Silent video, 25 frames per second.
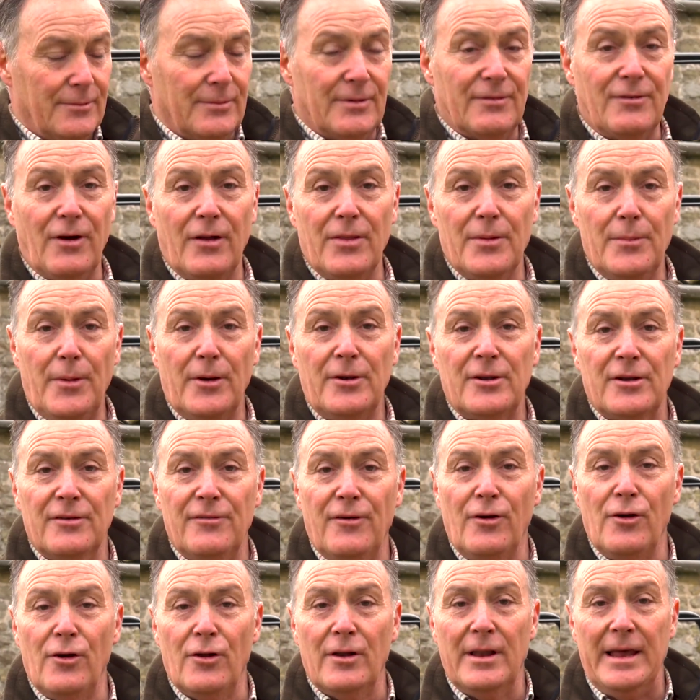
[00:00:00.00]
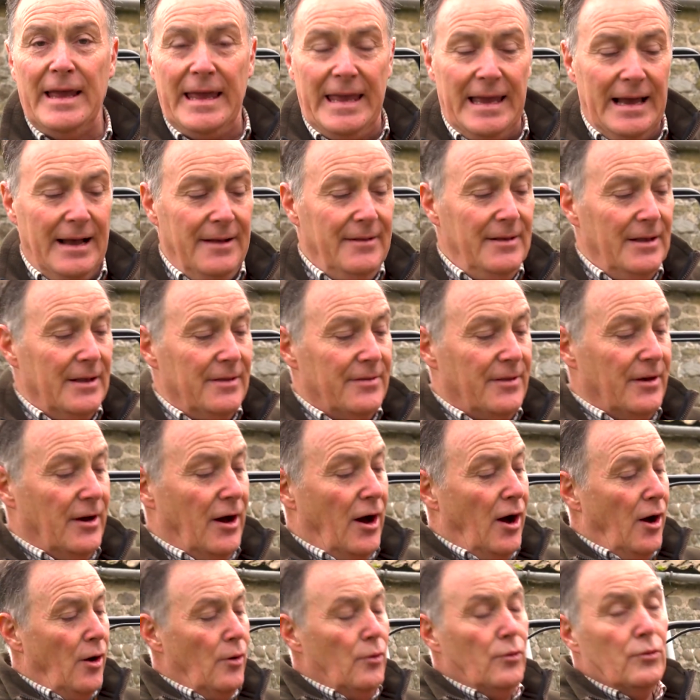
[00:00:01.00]
we've got the bottle of oil here that
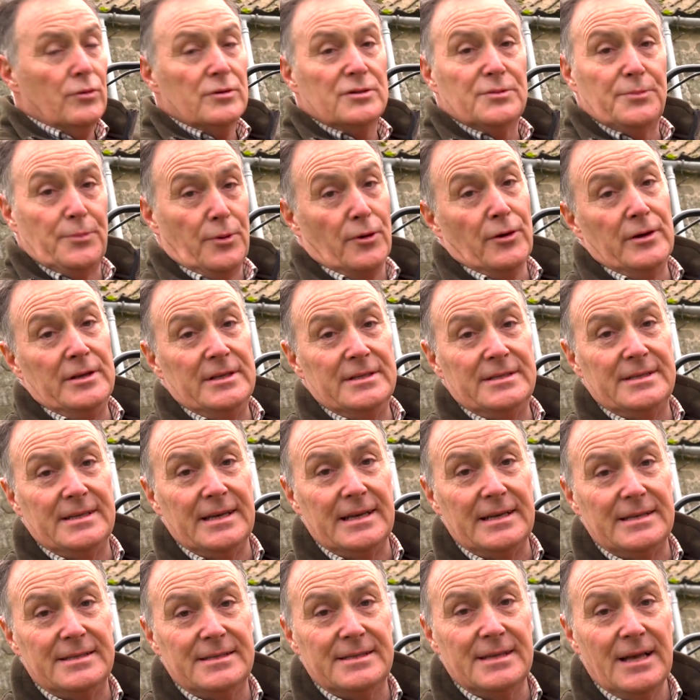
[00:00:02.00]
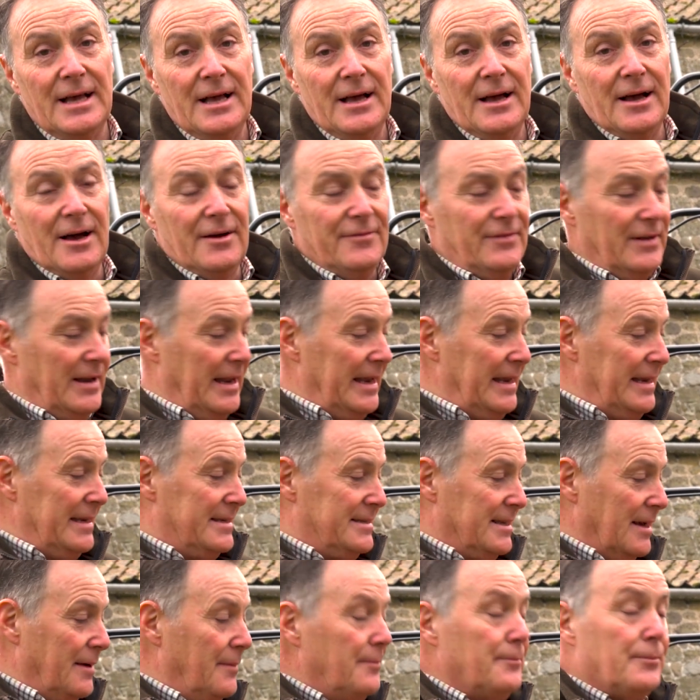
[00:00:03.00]
holds 0.6 of a
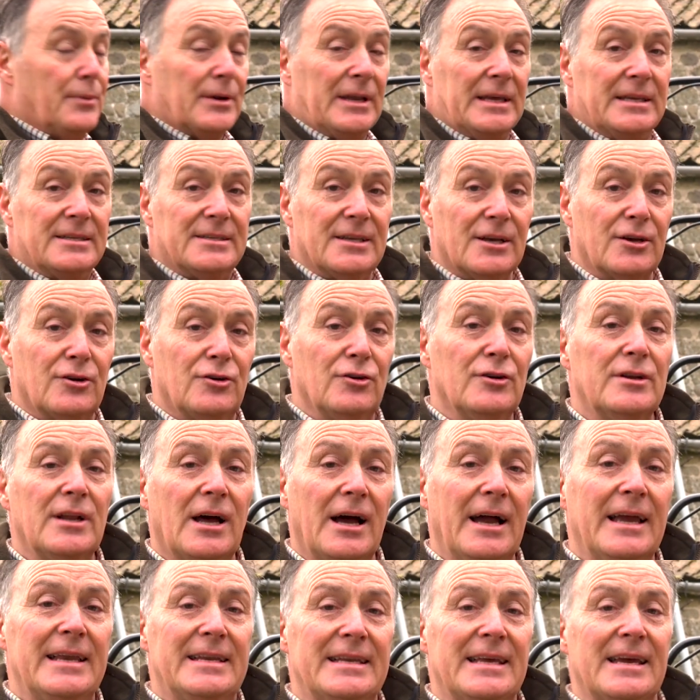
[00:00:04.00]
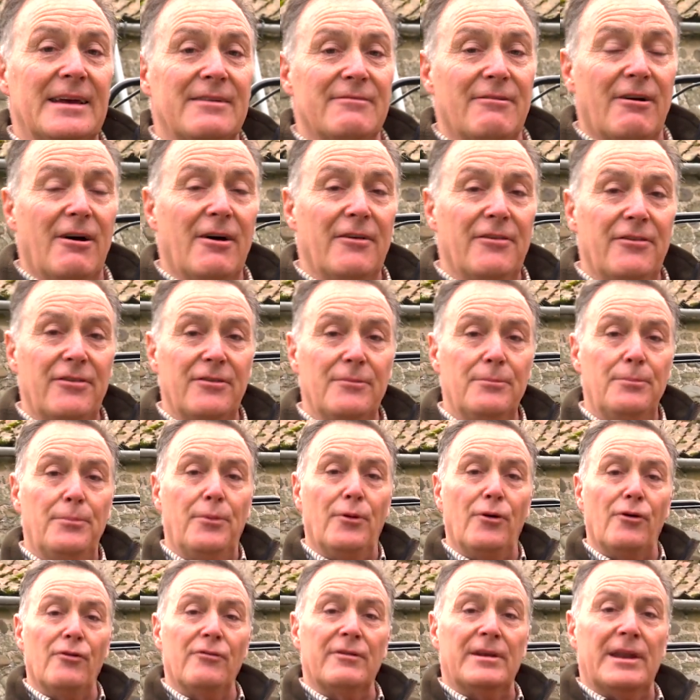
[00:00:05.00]
litre, but it's a good idea, rather than
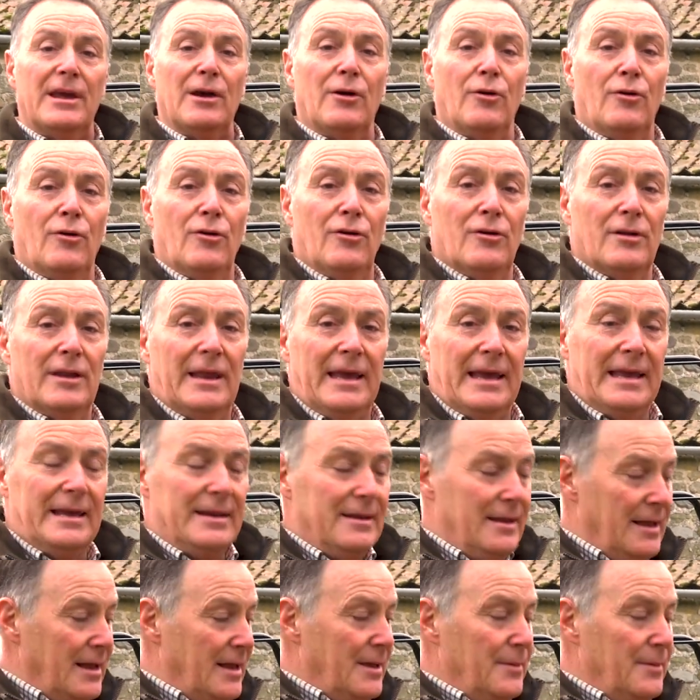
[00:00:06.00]
pouring it all in,